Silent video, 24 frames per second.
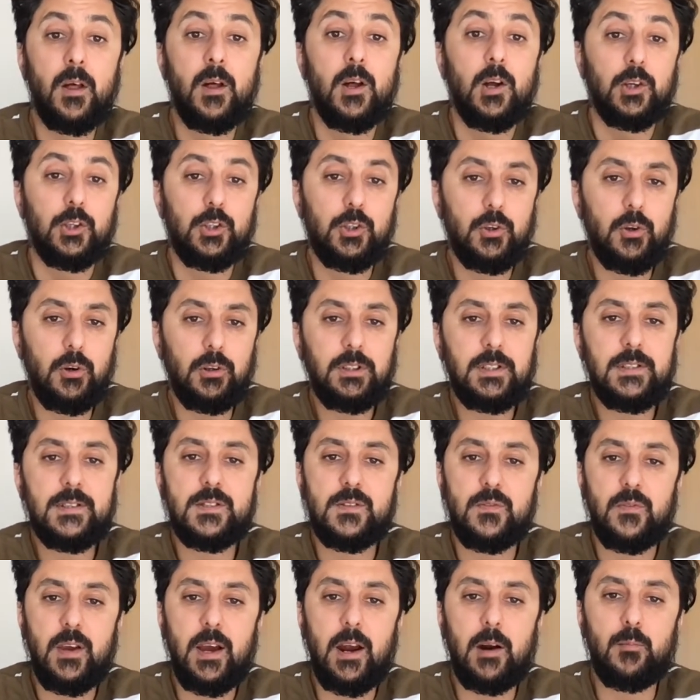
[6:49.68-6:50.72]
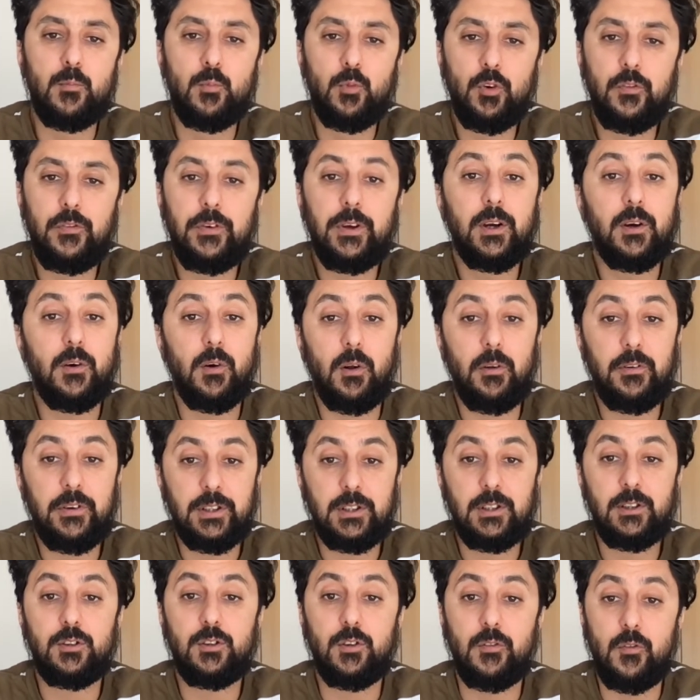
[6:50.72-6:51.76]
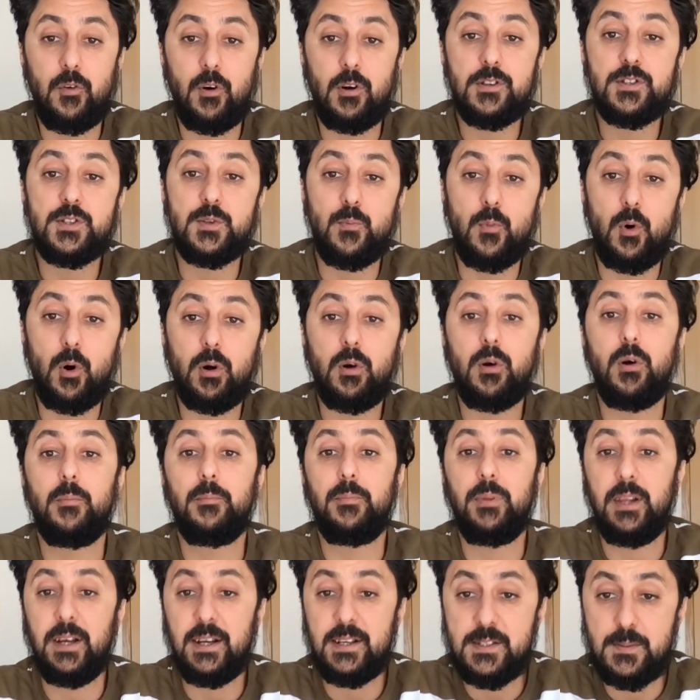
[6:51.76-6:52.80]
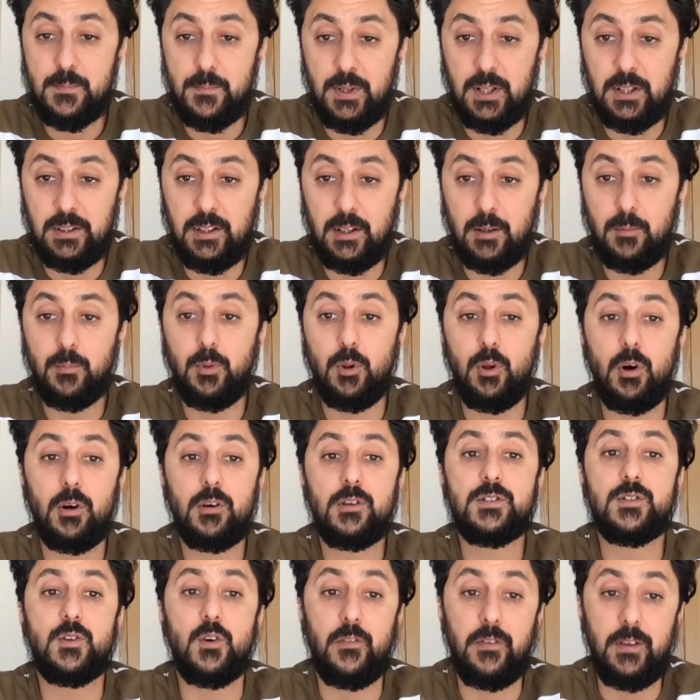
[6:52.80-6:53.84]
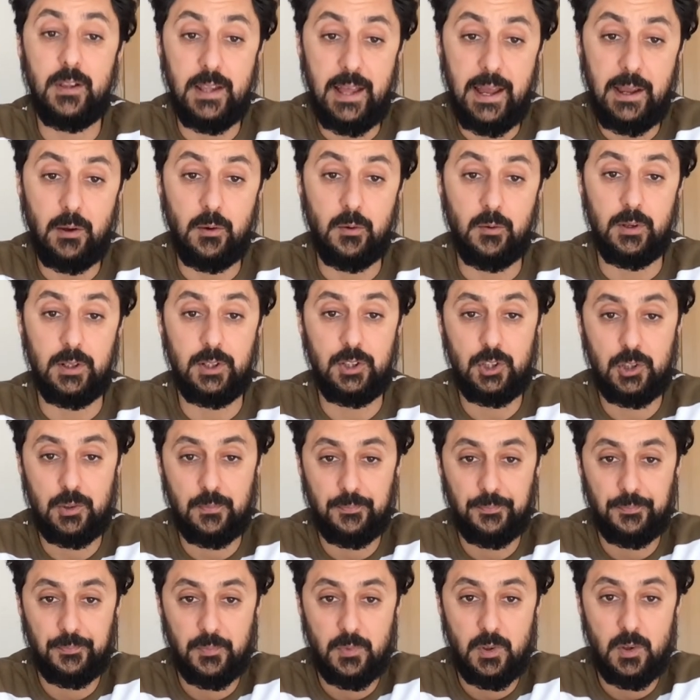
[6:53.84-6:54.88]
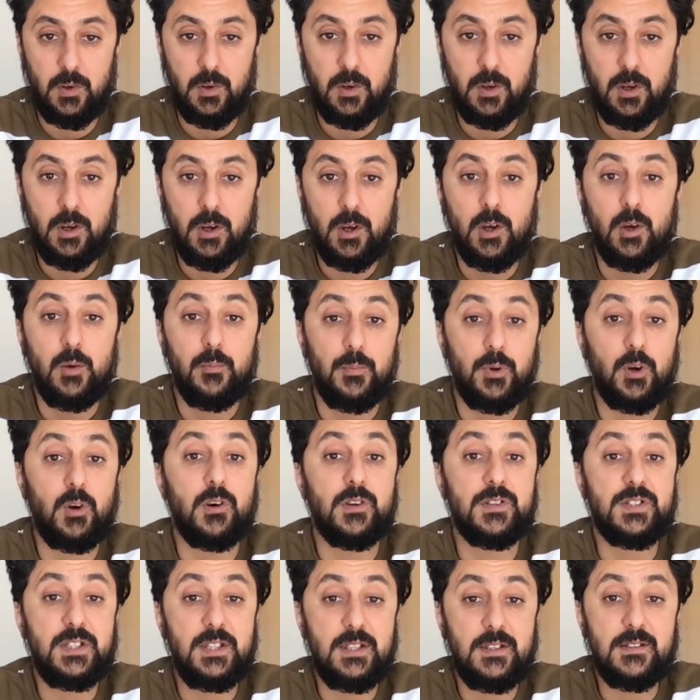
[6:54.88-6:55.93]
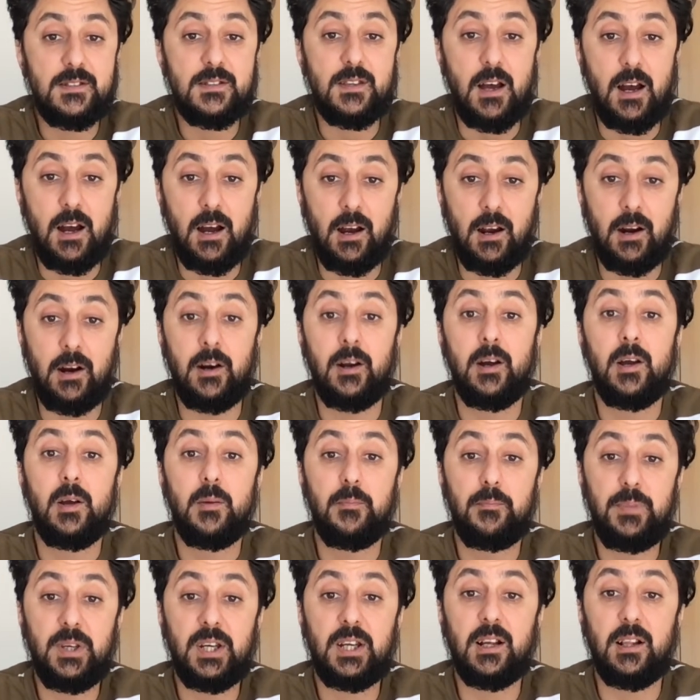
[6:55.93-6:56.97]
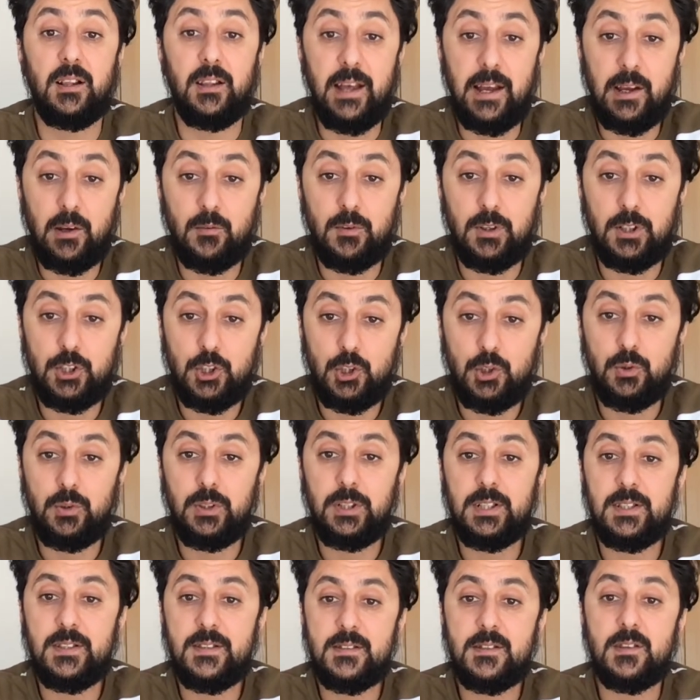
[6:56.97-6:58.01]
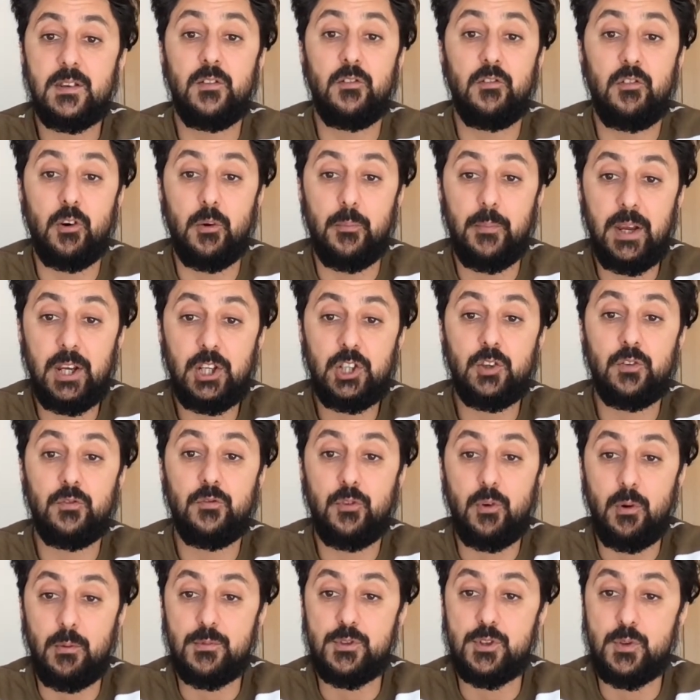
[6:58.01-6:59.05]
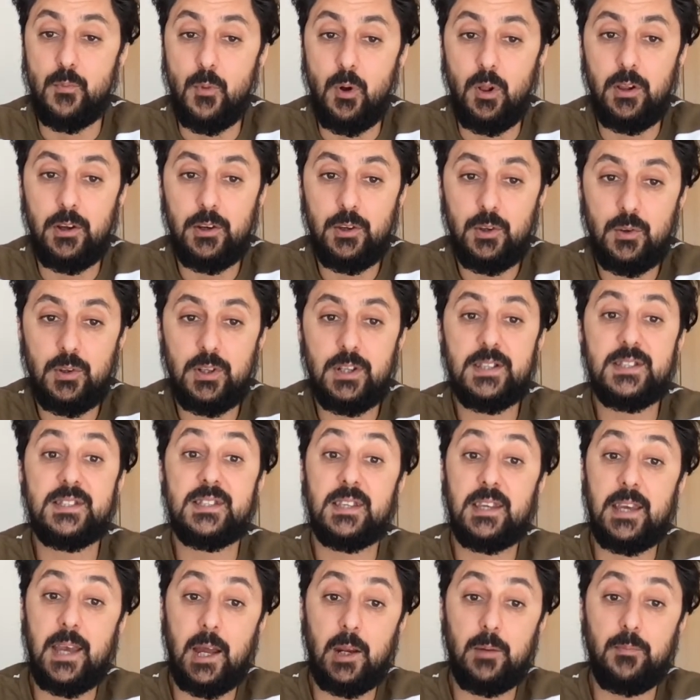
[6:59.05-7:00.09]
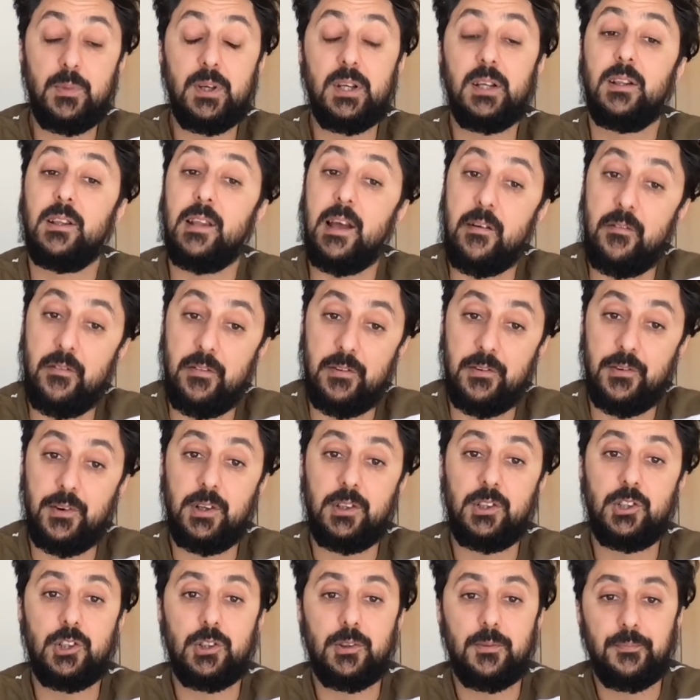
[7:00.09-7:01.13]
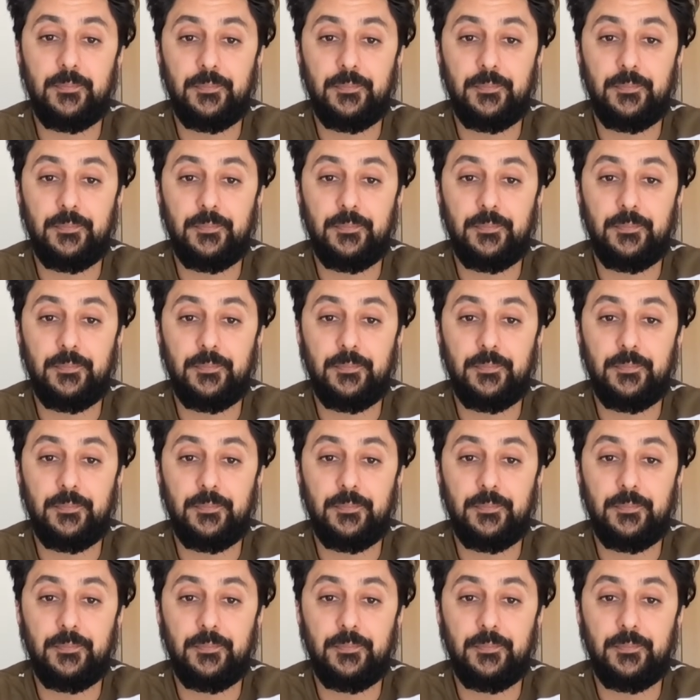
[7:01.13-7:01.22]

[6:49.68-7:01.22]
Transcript: You notice we are moving already towards more complex building blocks of a language. Because these are bigger language units, information from smaller units can be leveraged.